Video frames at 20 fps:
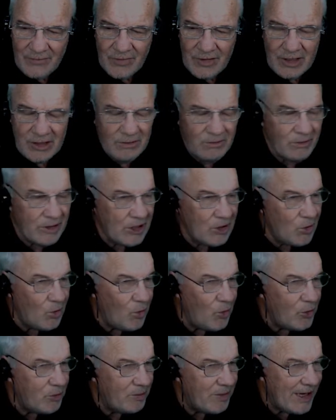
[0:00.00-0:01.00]
the
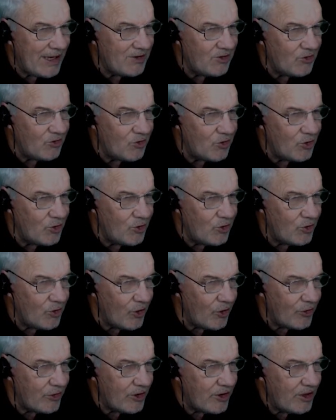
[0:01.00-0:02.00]
record button turned
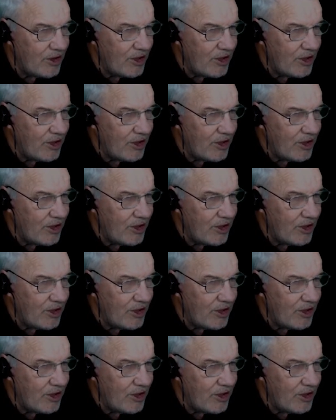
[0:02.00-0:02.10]
on.